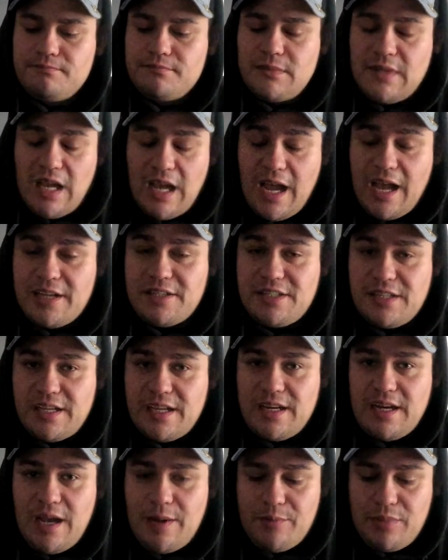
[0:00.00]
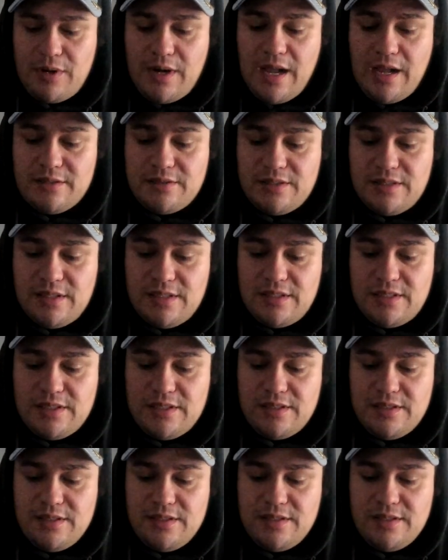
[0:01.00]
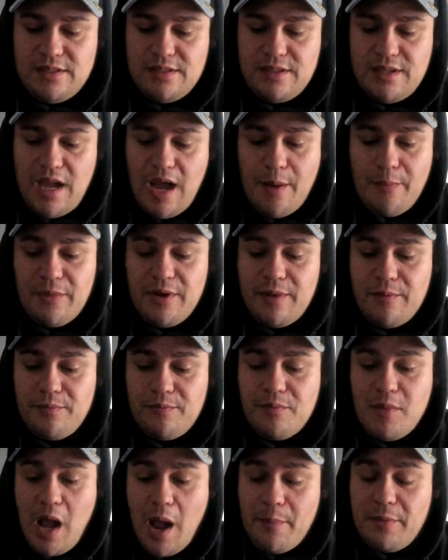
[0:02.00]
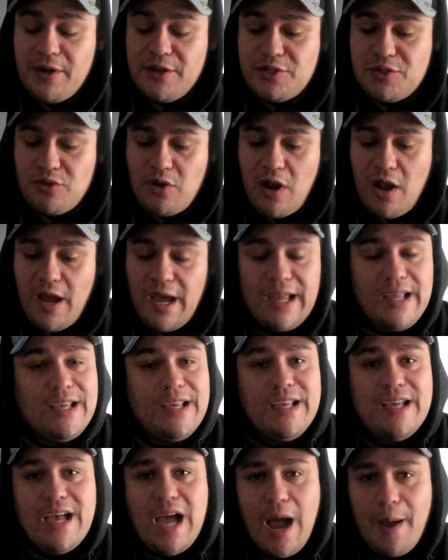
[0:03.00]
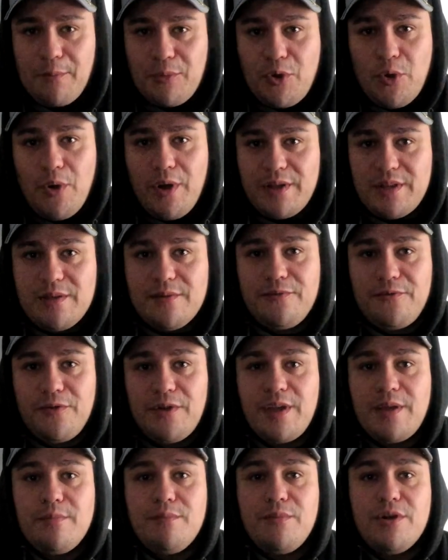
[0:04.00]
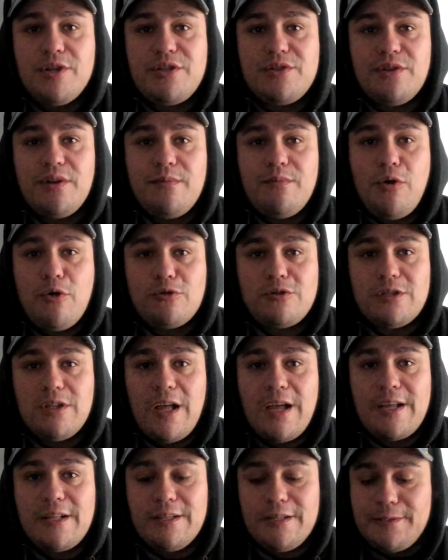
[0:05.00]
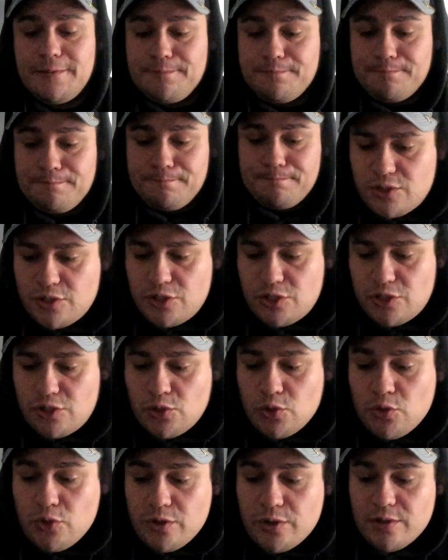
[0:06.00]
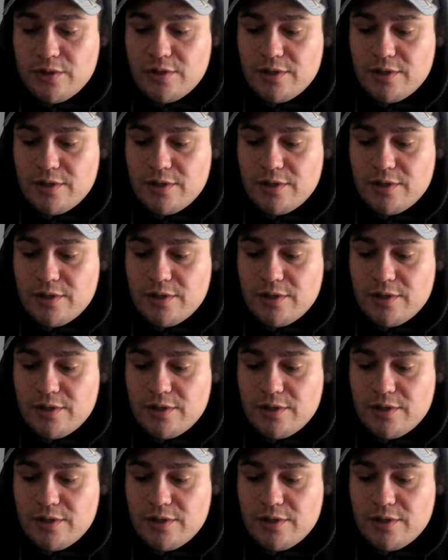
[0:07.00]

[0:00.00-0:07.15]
I actually cannot pronounce this. I'm gonna try. I'm going to freaking butcher it most likely. Sugailing.